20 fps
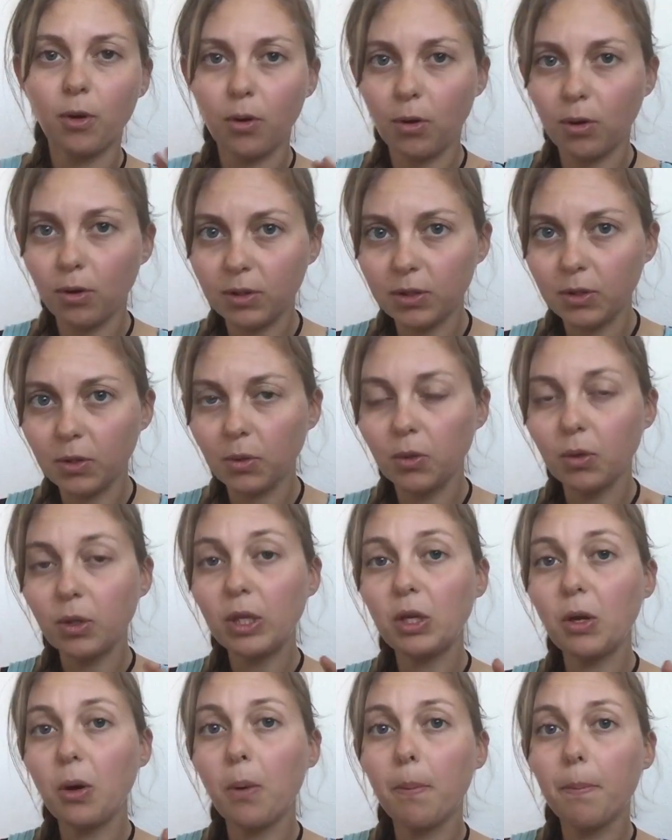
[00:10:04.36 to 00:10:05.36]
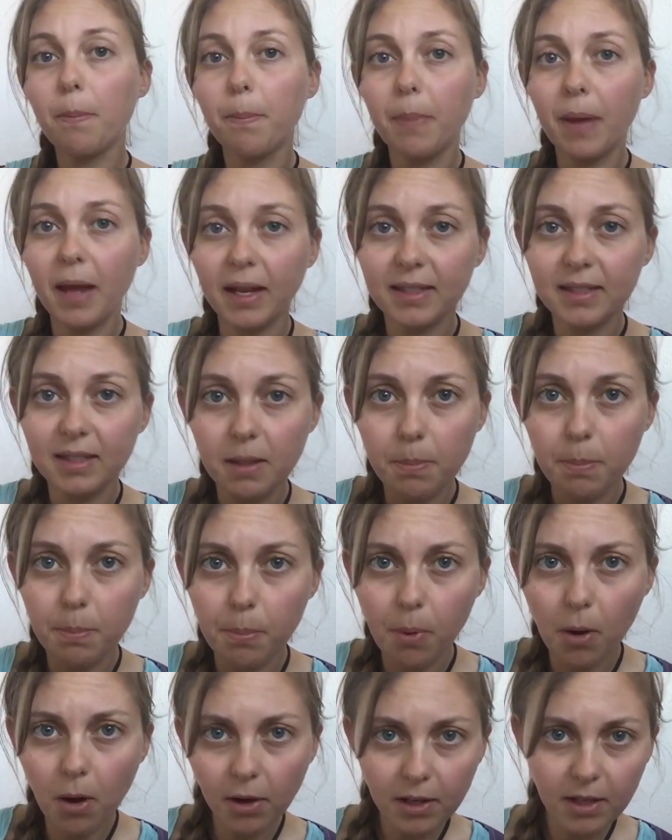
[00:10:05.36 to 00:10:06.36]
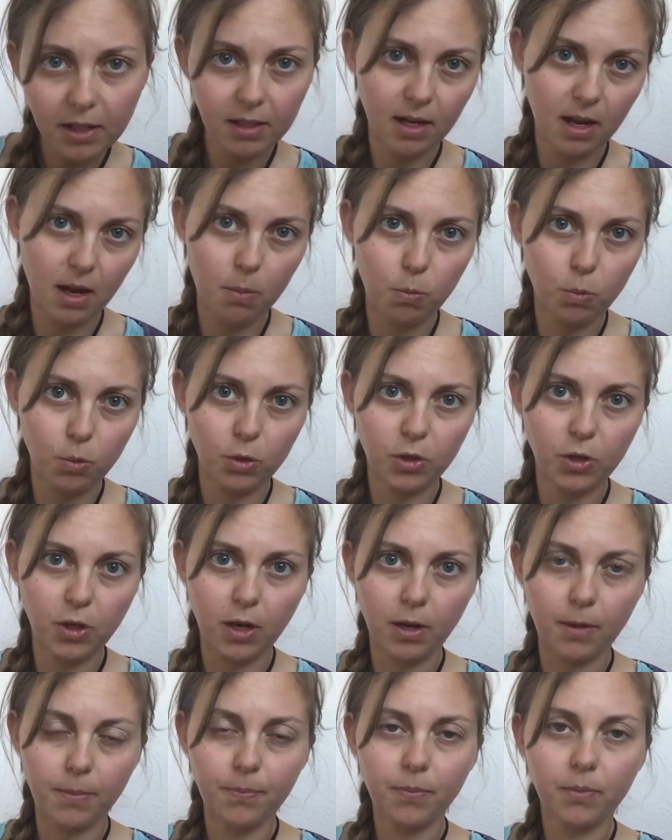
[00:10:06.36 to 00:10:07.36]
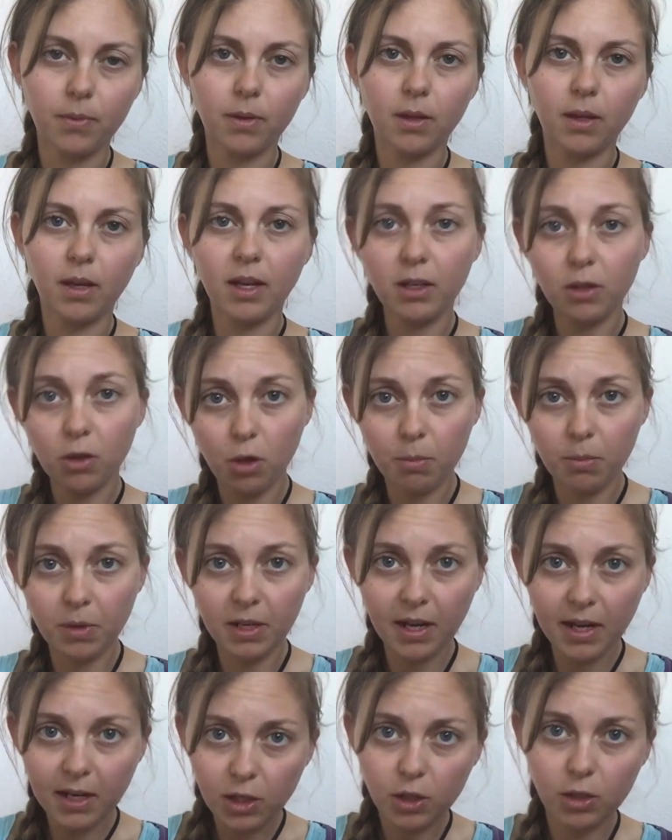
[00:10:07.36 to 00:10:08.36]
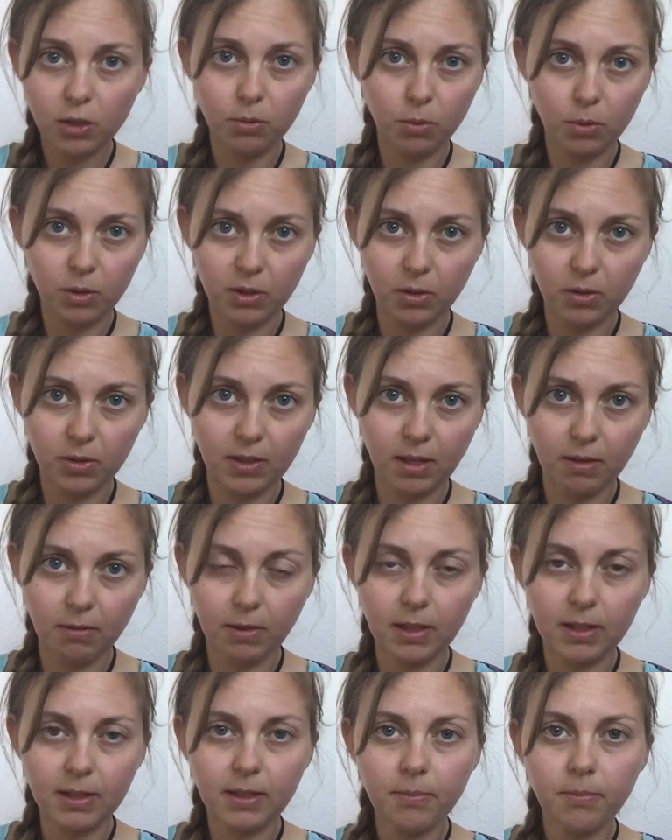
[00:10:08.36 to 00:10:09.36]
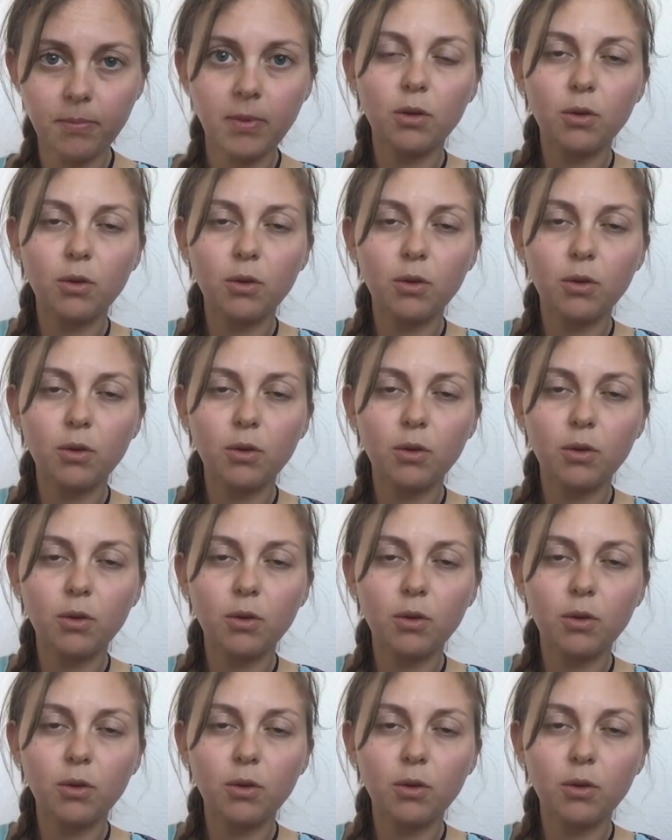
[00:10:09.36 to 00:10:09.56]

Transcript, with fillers: also your basal body temperature in combination with your cervix.